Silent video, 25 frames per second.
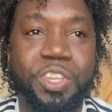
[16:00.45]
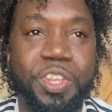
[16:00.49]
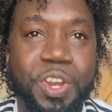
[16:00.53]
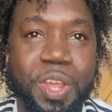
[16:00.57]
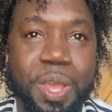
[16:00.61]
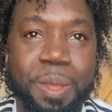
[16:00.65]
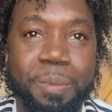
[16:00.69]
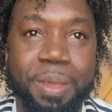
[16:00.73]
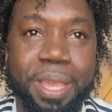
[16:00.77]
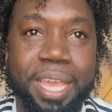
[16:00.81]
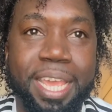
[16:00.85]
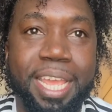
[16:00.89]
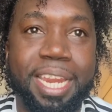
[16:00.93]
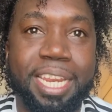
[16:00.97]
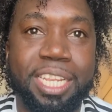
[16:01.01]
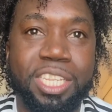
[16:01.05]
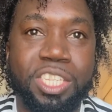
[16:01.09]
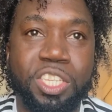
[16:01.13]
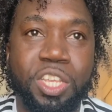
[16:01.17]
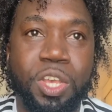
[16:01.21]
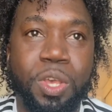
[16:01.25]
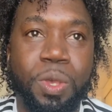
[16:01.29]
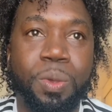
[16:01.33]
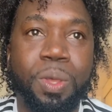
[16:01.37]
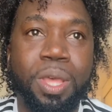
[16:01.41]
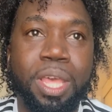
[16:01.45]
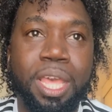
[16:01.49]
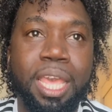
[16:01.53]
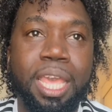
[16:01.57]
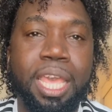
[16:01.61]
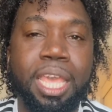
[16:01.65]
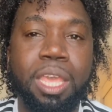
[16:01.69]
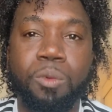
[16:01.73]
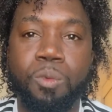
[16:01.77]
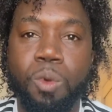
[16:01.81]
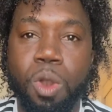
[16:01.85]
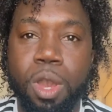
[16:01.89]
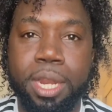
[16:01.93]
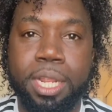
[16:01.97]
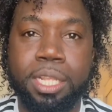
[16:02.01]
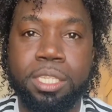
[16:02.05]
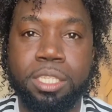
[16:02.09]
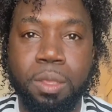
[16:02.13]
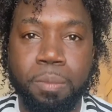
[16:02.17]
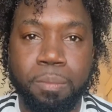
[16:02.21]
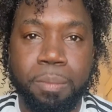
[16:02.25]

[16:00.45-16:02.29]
You know what I mean?" And so he wanted